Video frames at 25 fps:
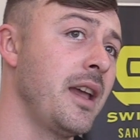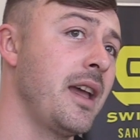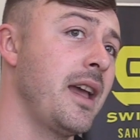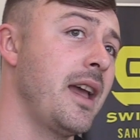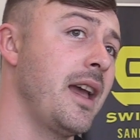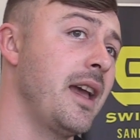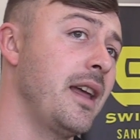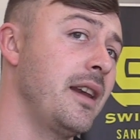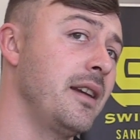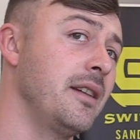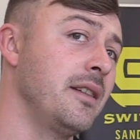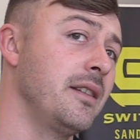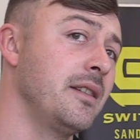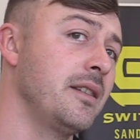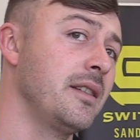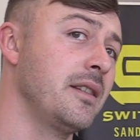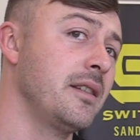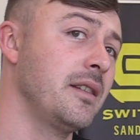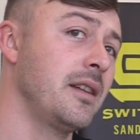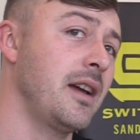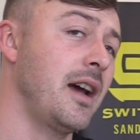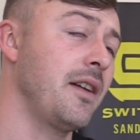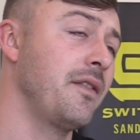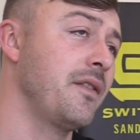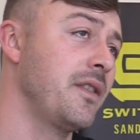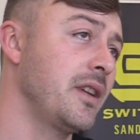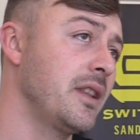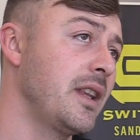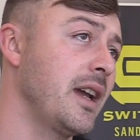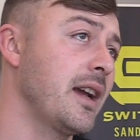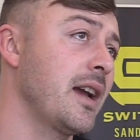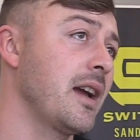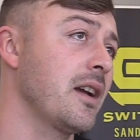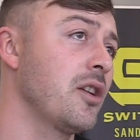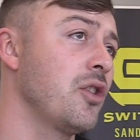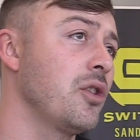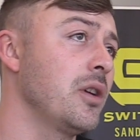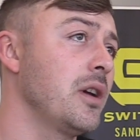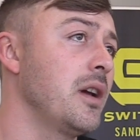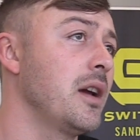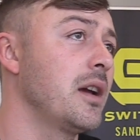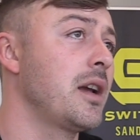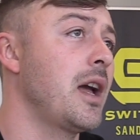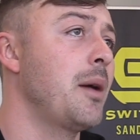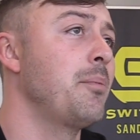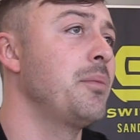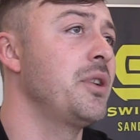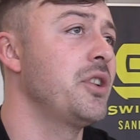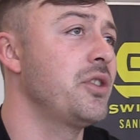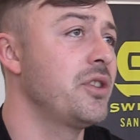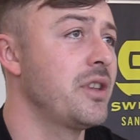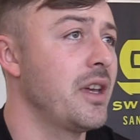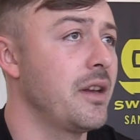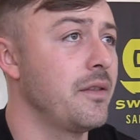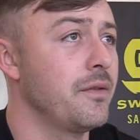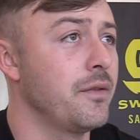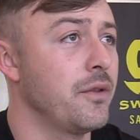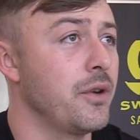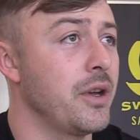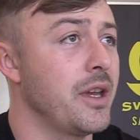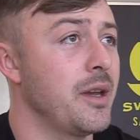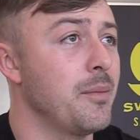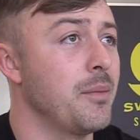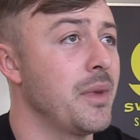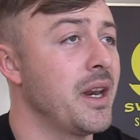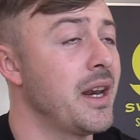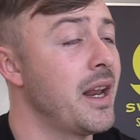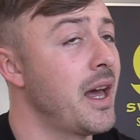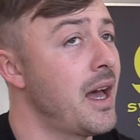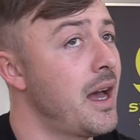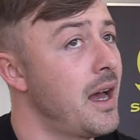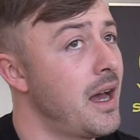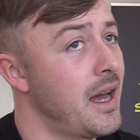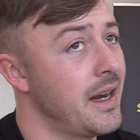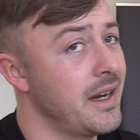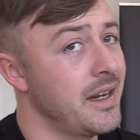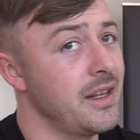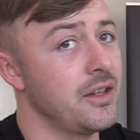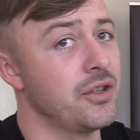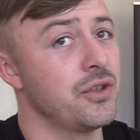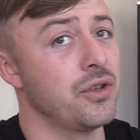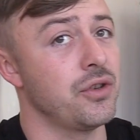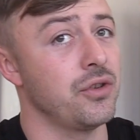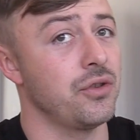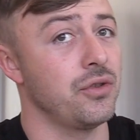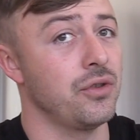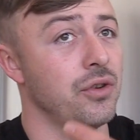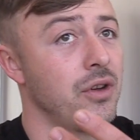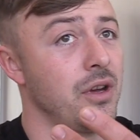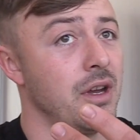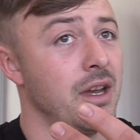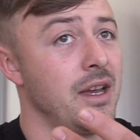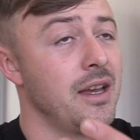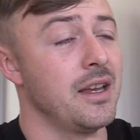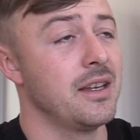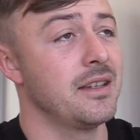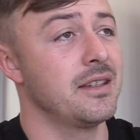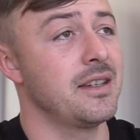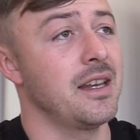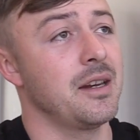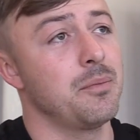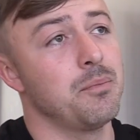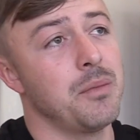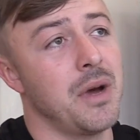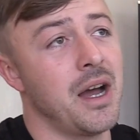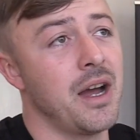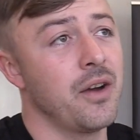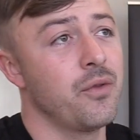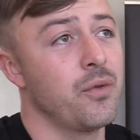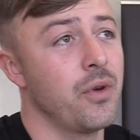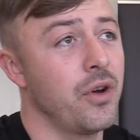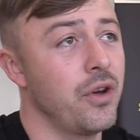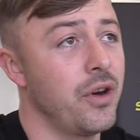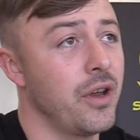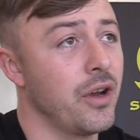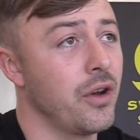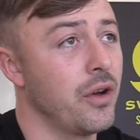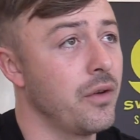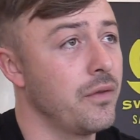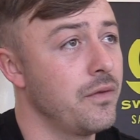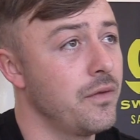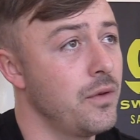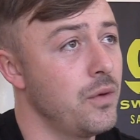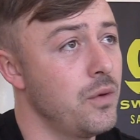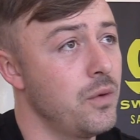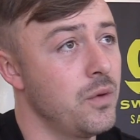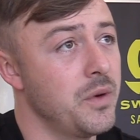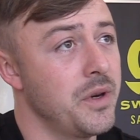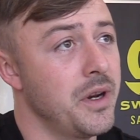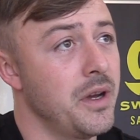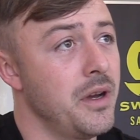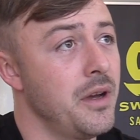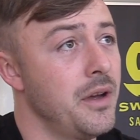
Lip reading: and I feel like I could accomplish that for him, and now I need to set my road and go forward.